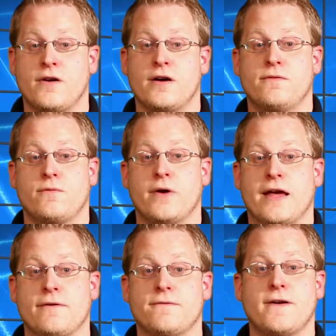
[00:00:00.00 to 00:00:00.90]
off, we
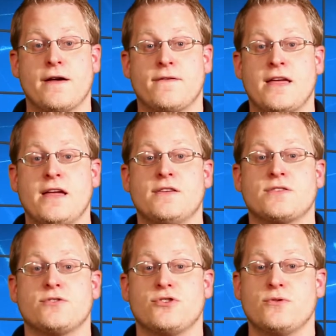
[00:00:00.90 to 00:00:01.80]
have five
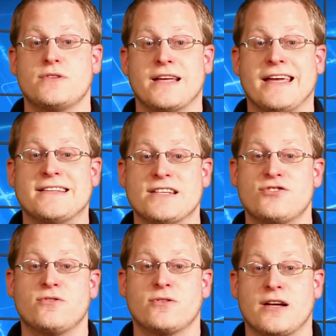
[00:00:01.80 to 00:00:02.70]
keys to choosing a
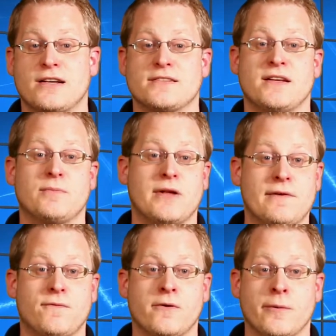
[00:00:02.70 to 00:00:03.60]
digital content
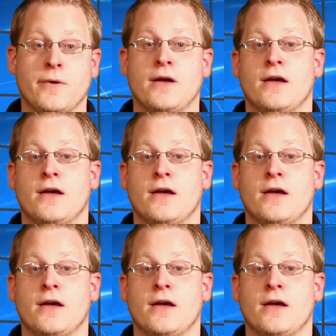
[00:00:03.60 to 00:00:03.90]
platform.